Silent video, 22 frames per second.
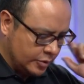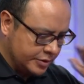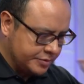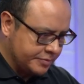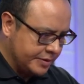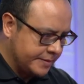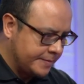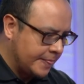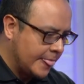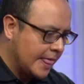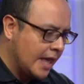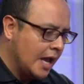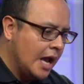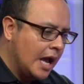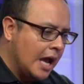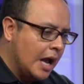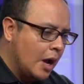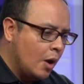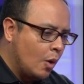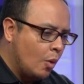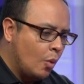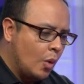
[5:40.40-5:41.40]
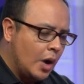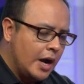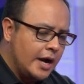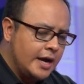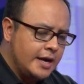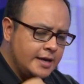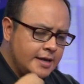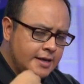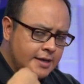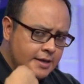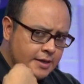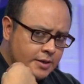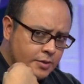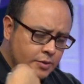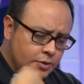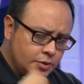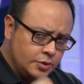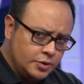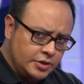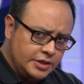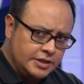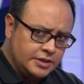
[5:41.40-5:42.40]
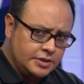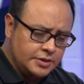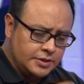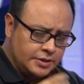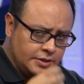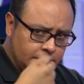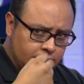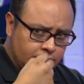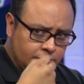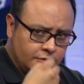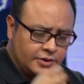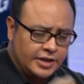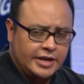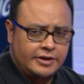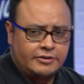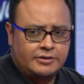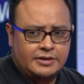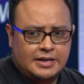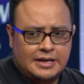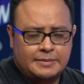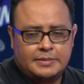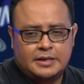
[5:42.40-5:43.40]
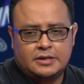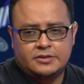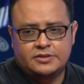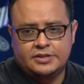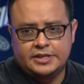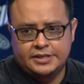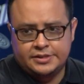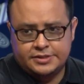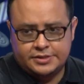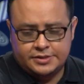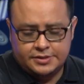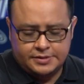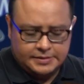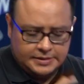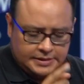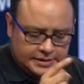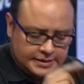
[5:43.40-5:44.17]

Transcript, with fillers: with me. Why you need to care about this?